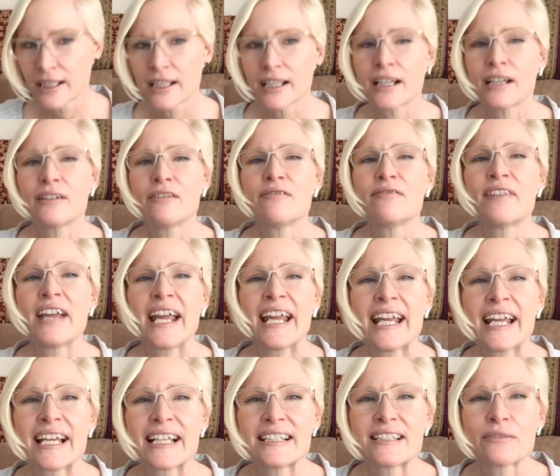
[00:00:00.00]

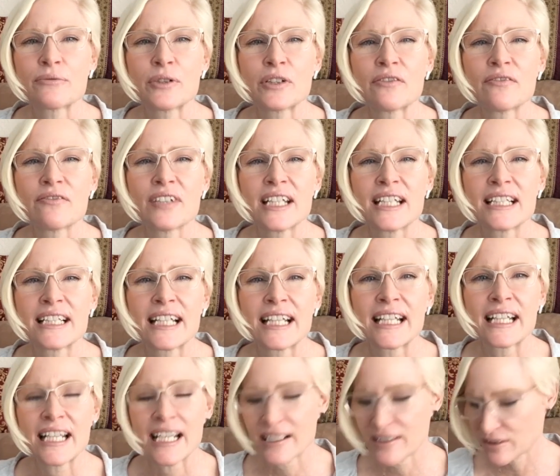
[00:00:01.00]
Convey it with
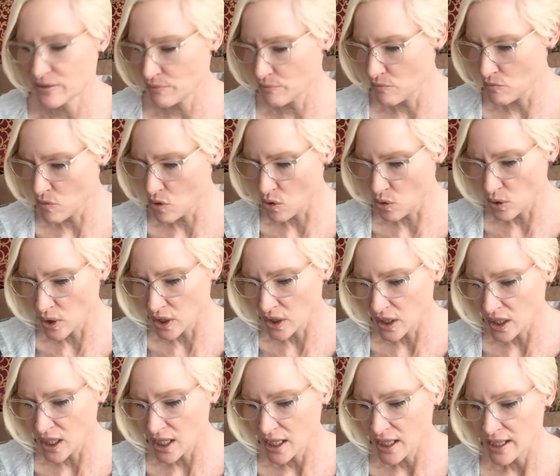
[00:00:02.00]
feeling. It's
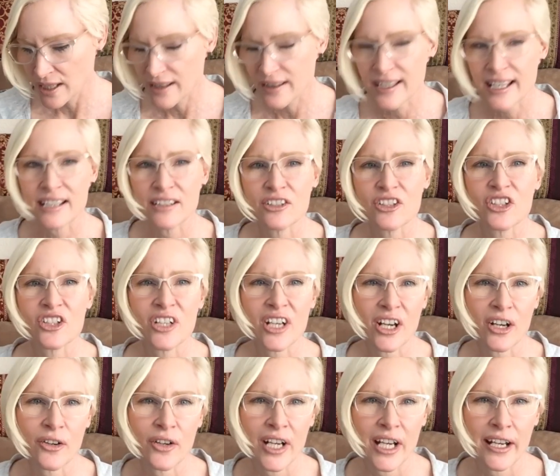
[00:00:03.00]
more than
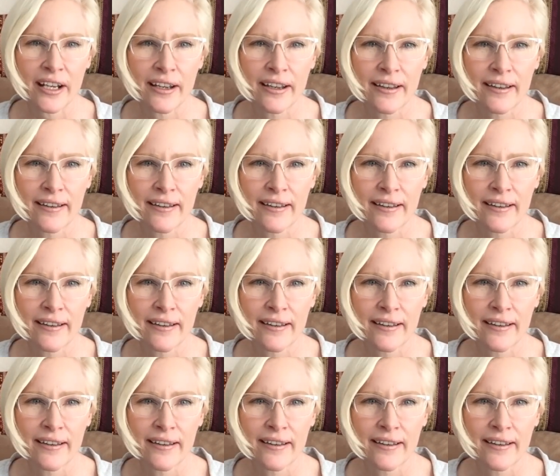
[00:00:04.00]
sharing.